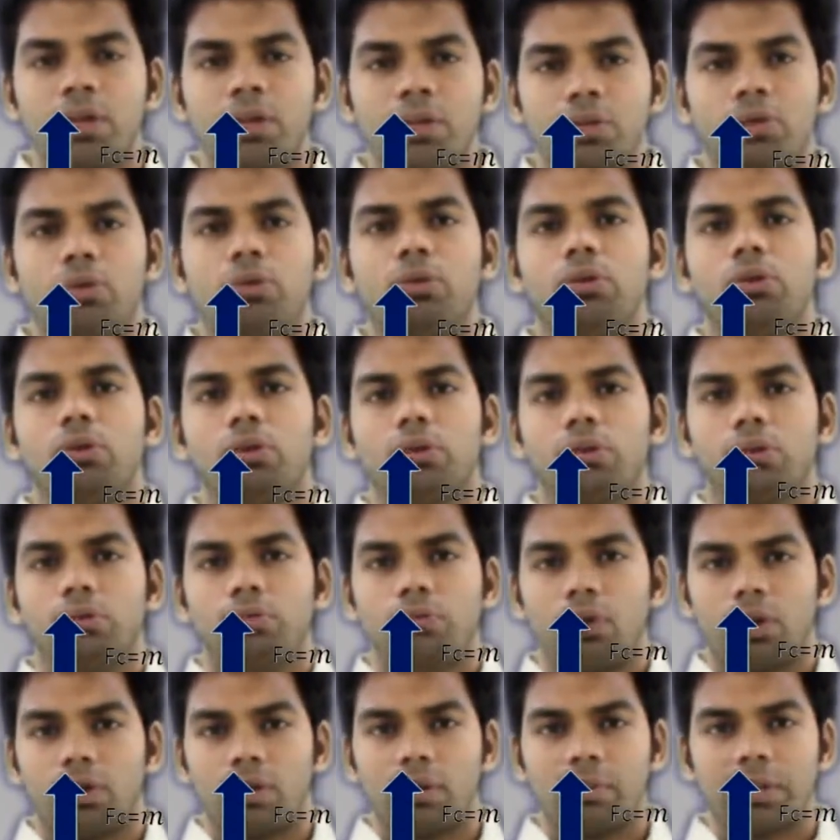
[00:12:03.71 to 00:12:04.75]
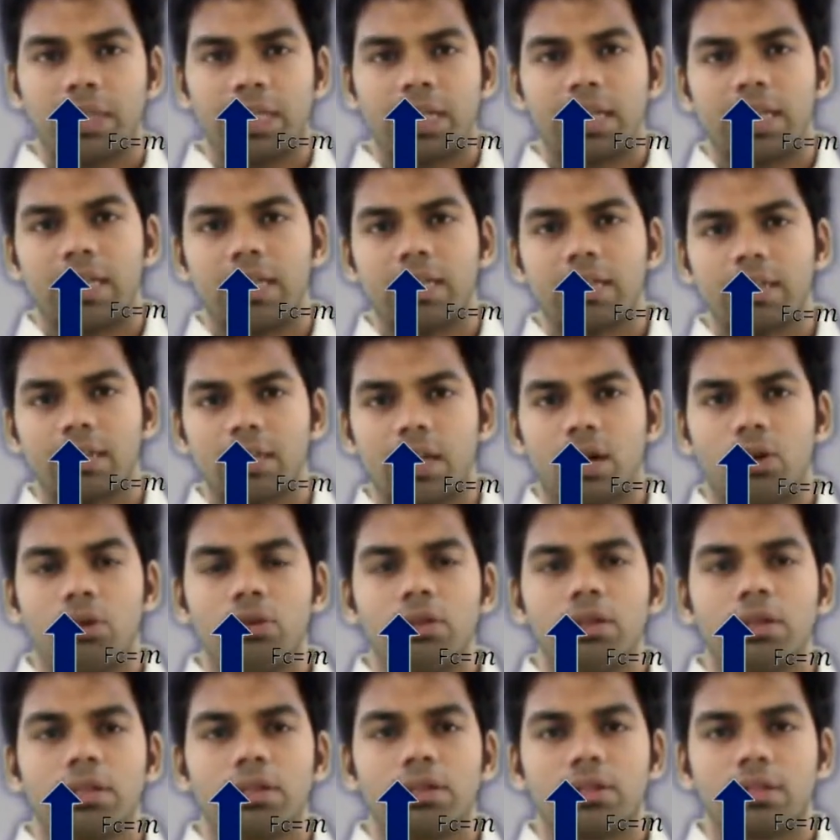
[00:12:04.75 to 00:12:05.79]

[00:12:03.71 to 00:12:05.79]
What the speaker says: So what will be the case now?